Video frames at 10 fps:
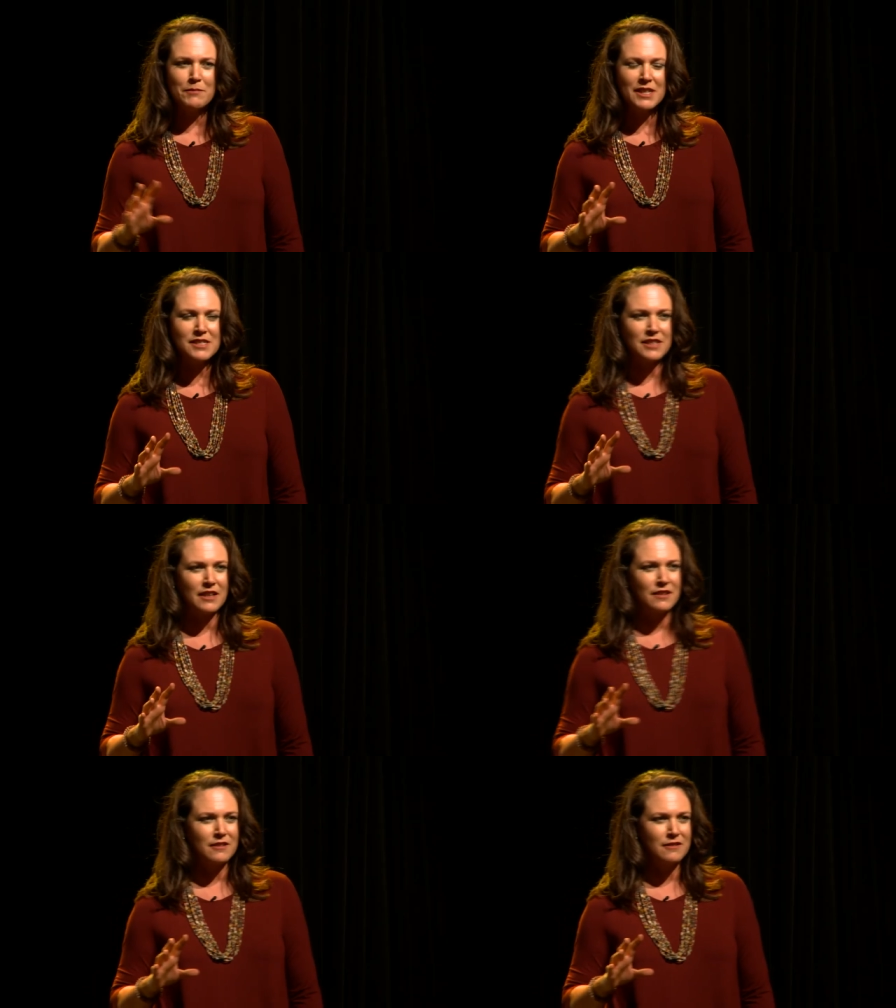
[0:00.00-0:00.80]
months
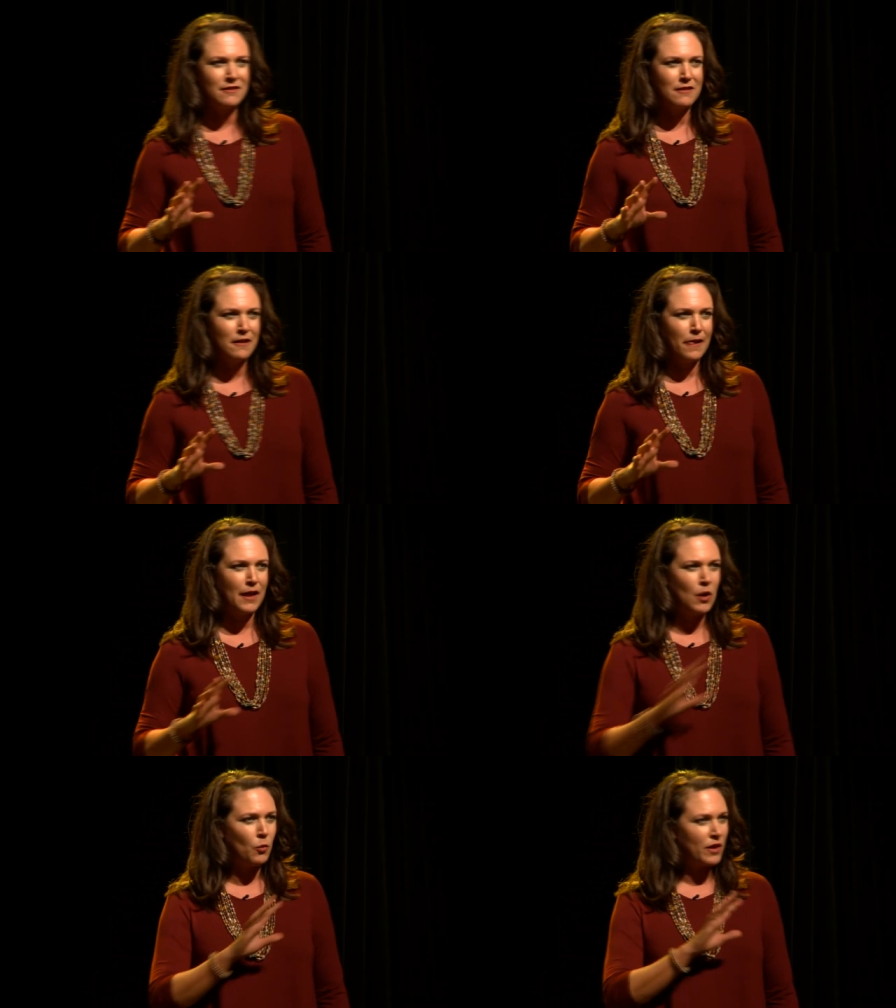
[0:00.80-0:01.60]
later,
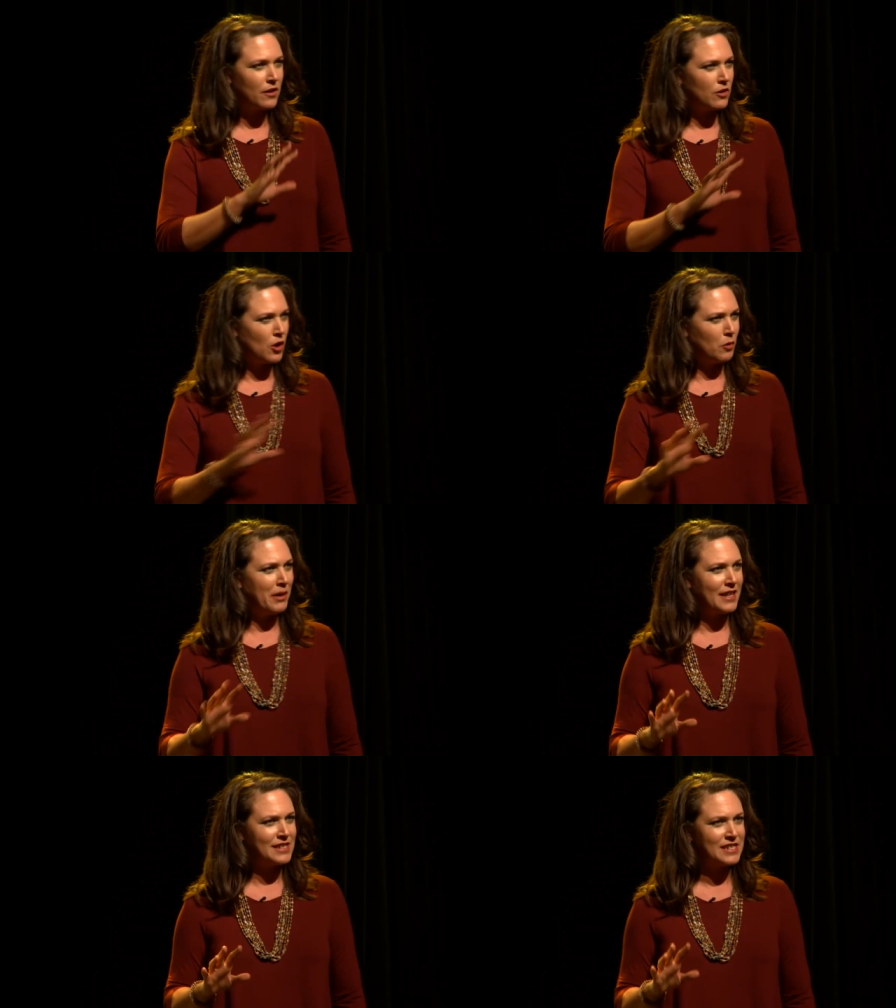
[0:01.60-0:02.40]
with no
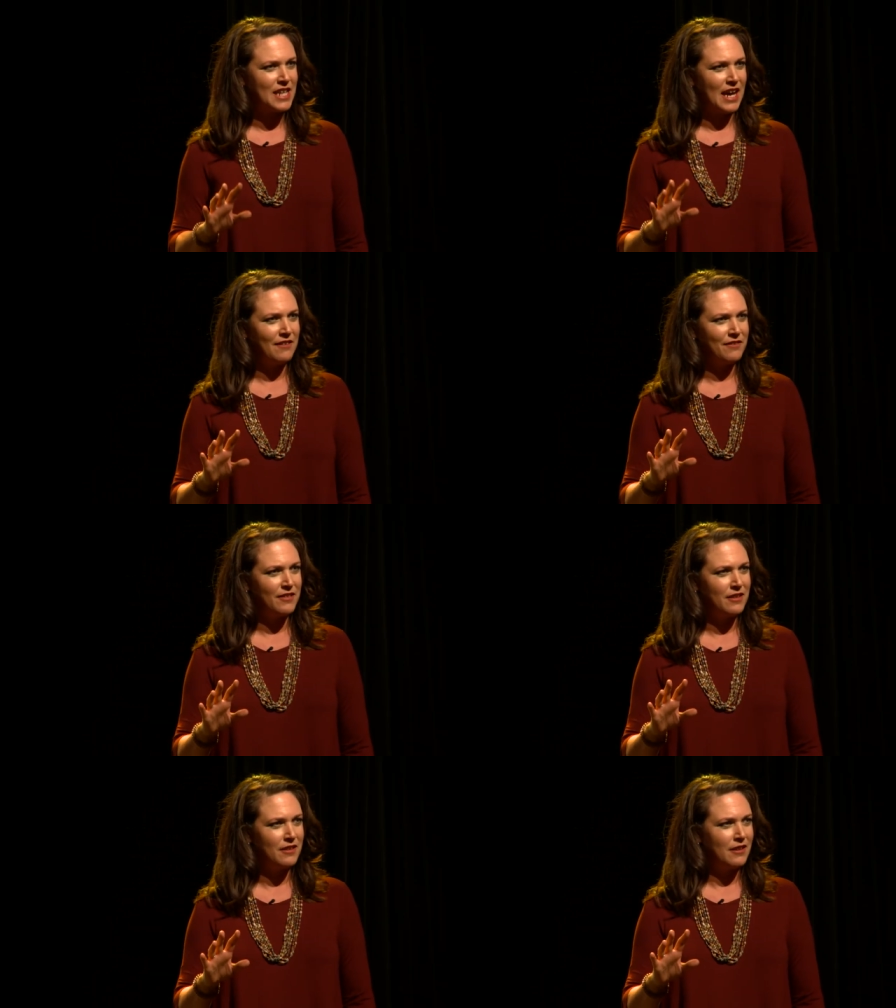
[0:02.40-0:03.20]
paid staff
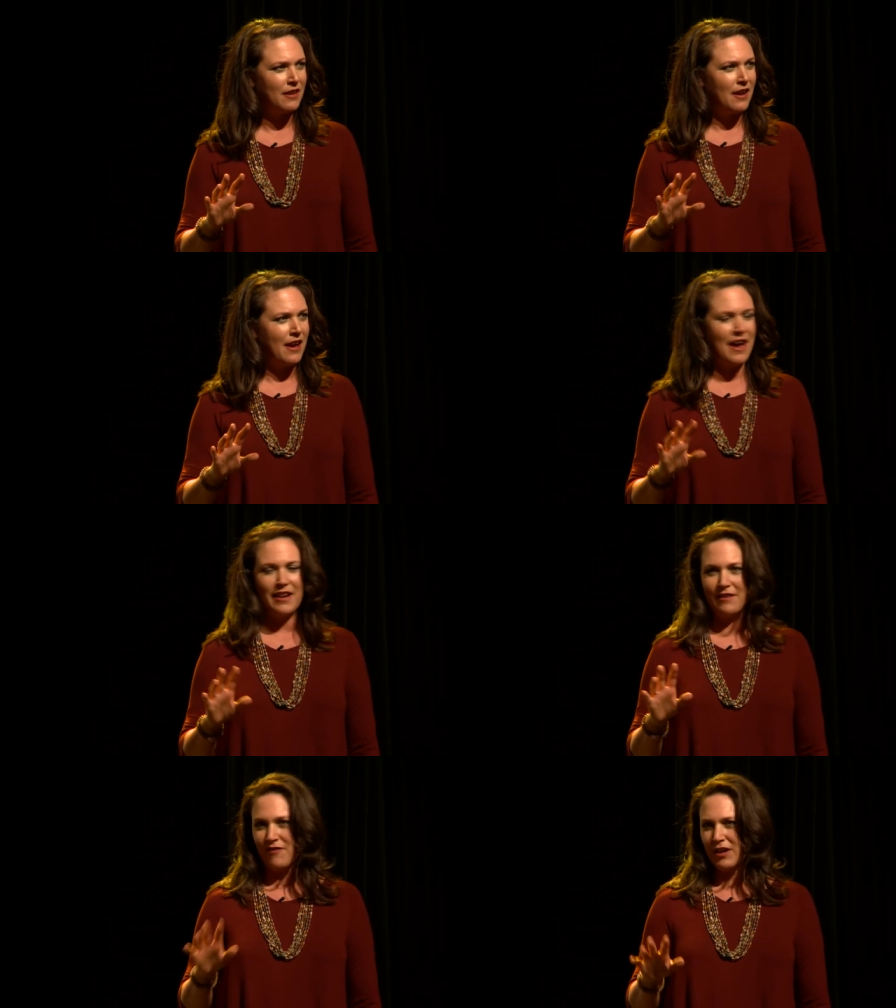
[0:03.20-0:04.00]
and
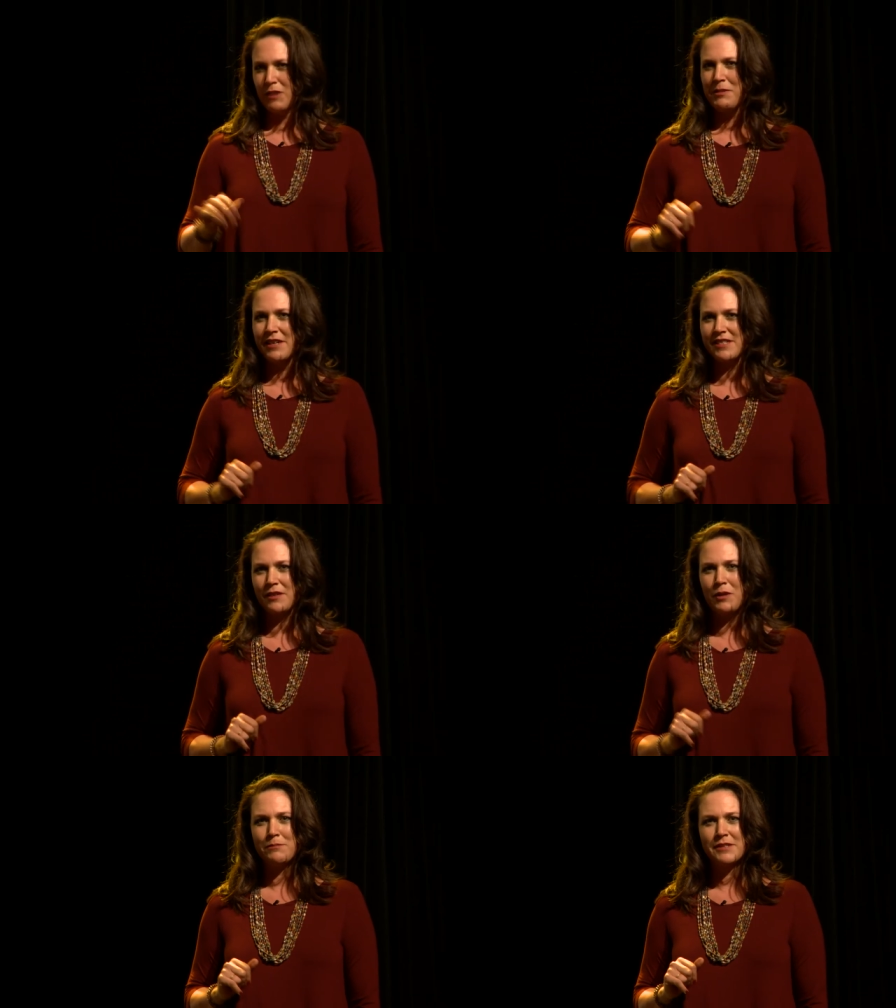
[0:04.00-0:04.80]
a very basic
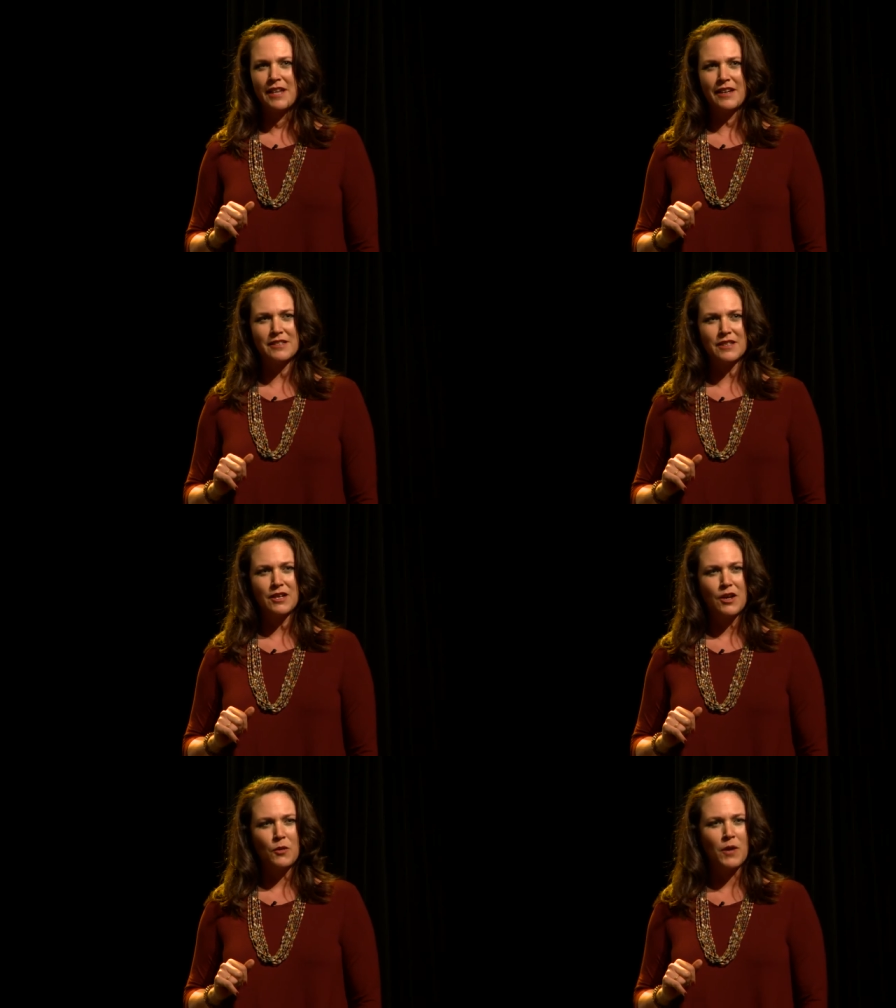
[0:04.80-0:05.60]
website,
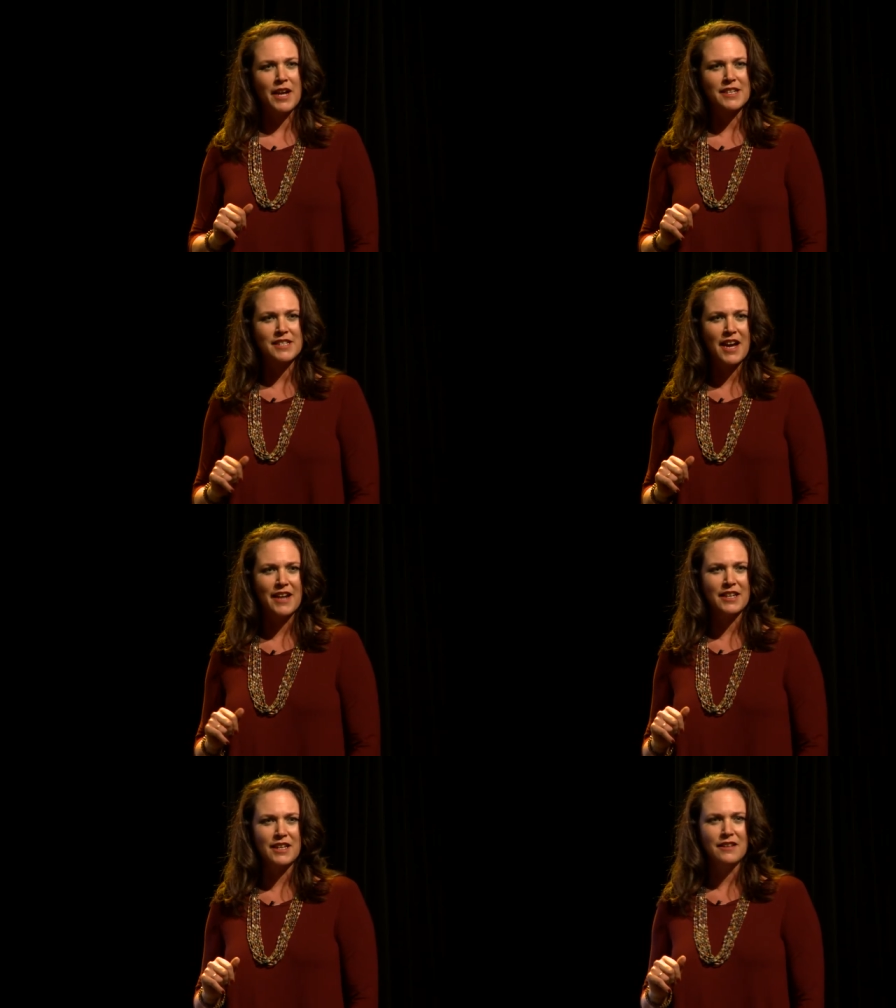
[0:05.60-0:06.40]
we had a
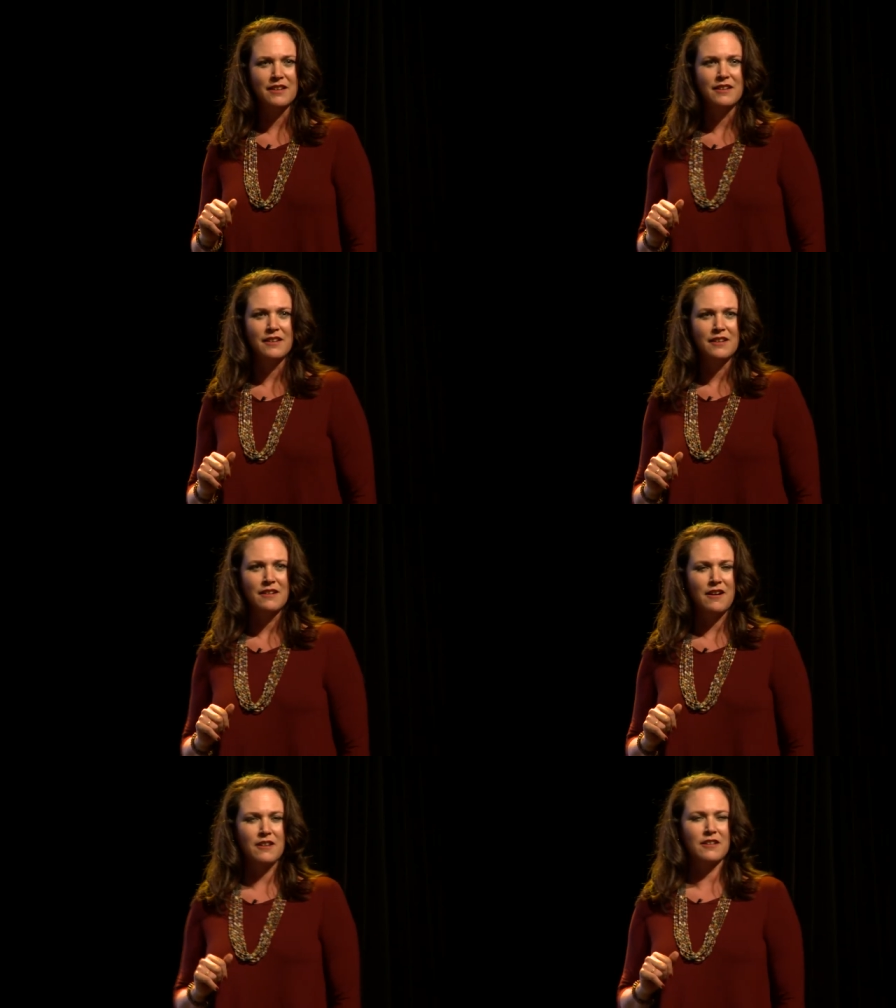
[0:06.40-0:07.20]
tiny
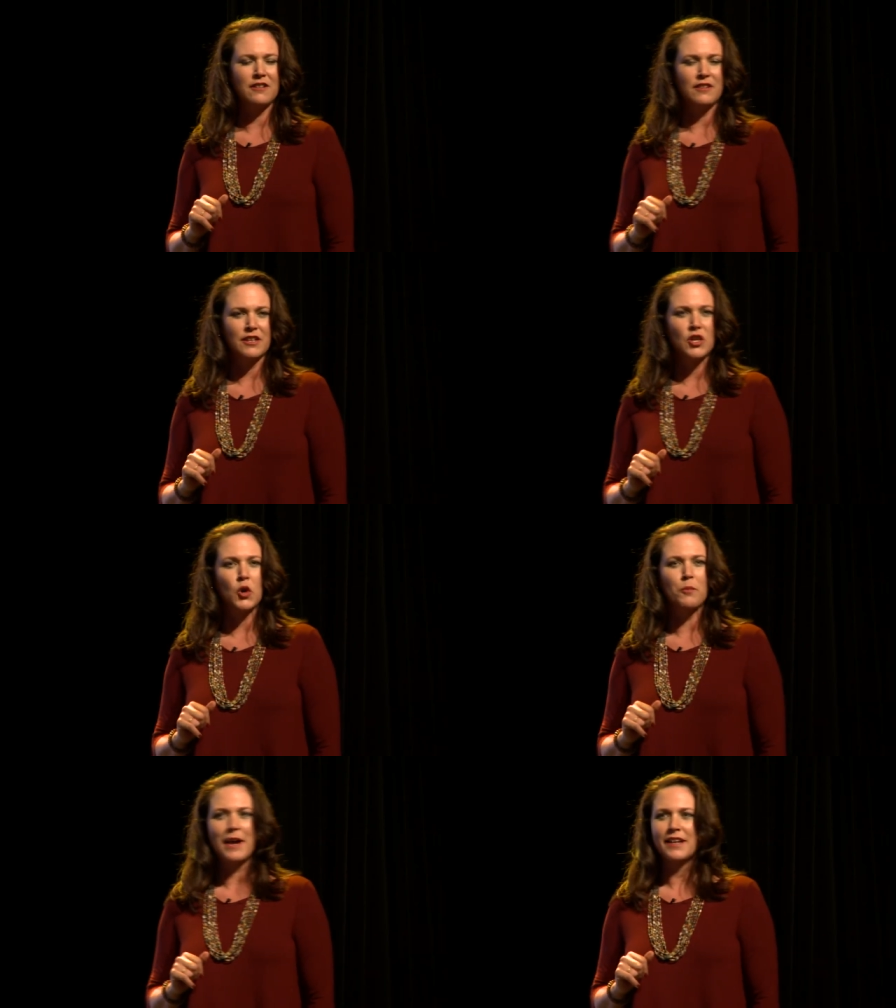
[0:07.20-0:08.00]
article in O
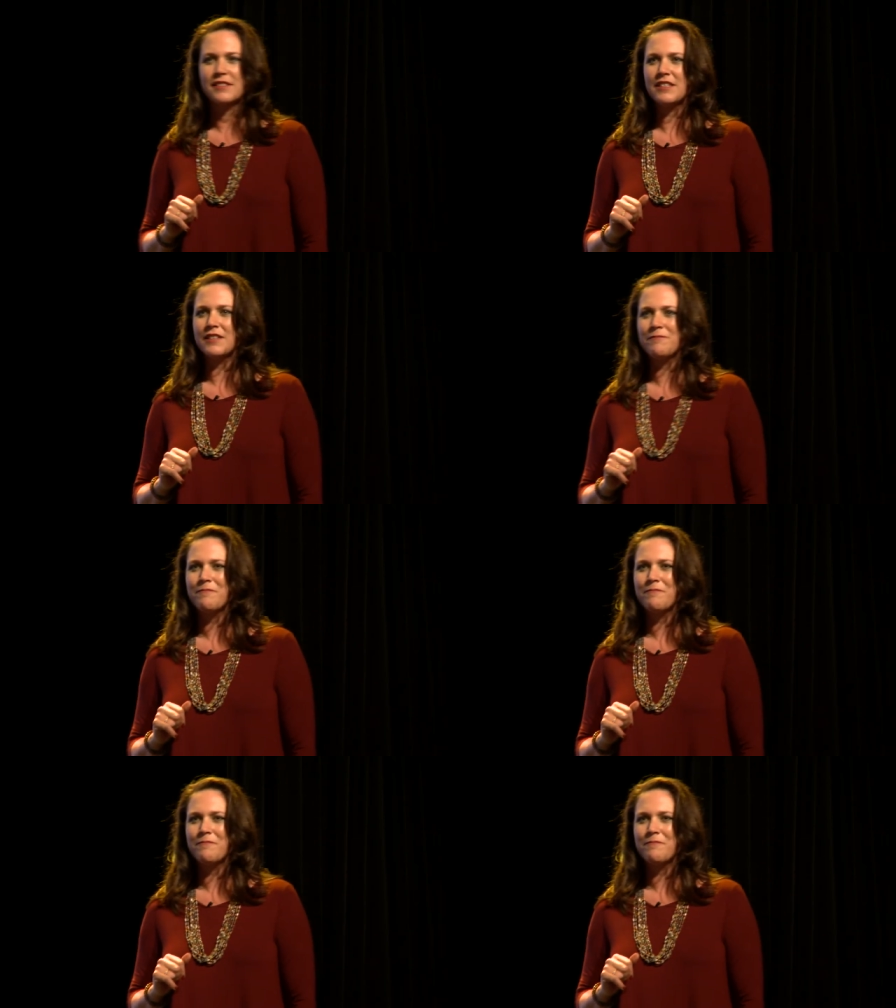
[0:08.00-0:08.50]
Magazine.